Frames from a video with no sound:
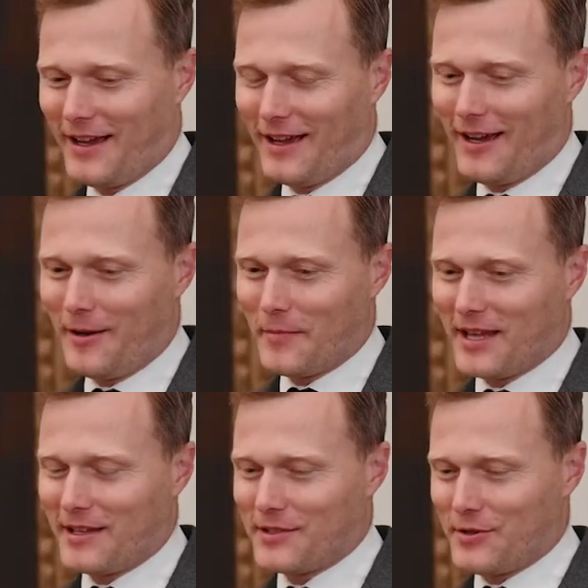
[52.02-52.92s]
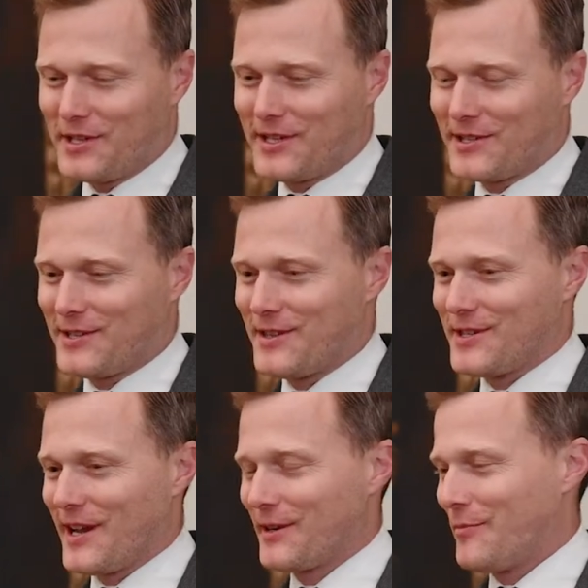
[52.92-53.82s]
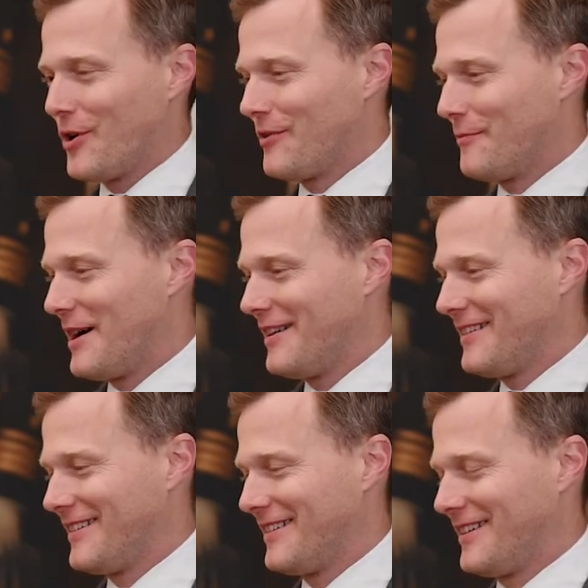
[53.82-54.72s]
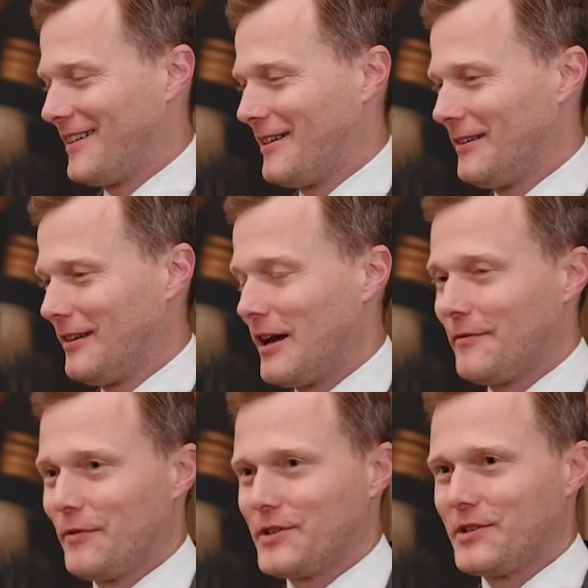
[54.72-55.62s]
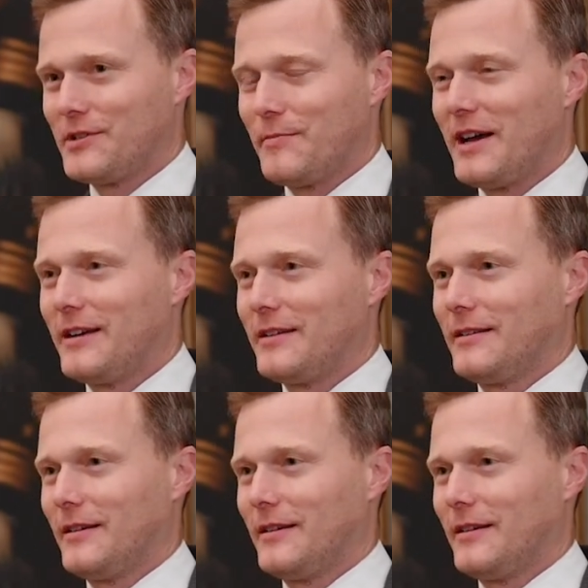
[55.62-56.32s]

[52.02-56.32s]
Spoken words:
And so this gets to the second part of my life, which is my